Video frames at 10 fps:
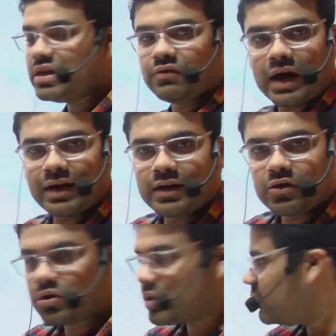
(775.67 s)
that I talked
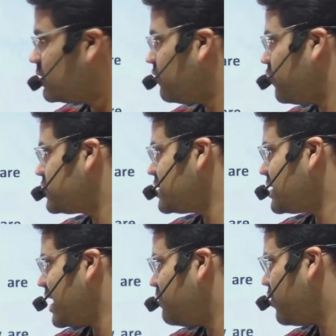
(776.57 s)
about the forces
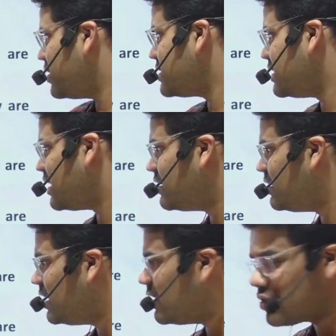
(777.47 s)
like buoyancy, tidal, they are
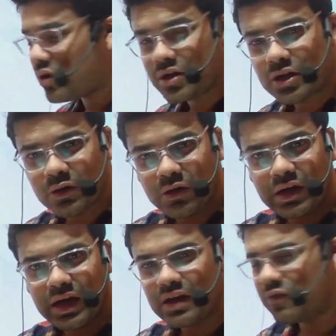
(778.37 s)
not at all enough to